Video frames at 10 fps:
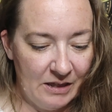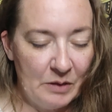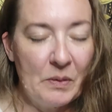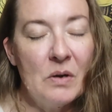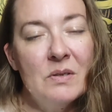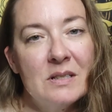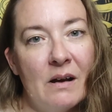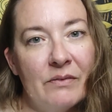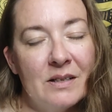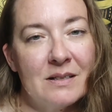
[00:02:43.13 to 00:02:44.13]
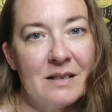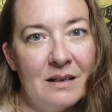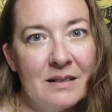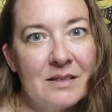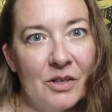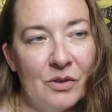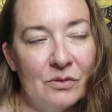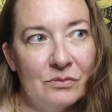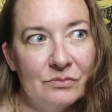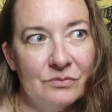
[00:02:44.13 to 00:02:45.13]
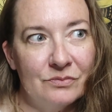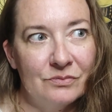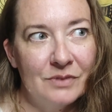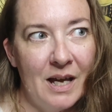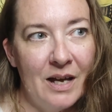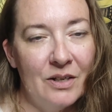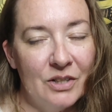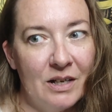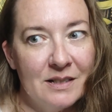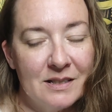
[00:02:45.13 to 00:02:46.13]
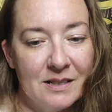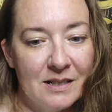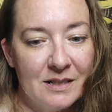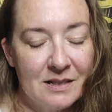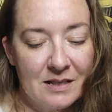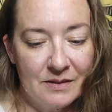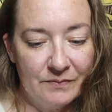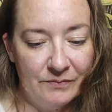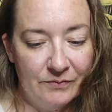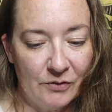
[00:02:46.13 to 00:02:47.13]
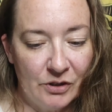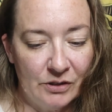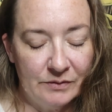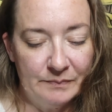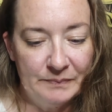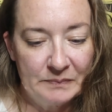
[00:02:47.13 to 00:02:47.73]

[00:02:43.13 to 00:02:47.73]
the post office also held on to this for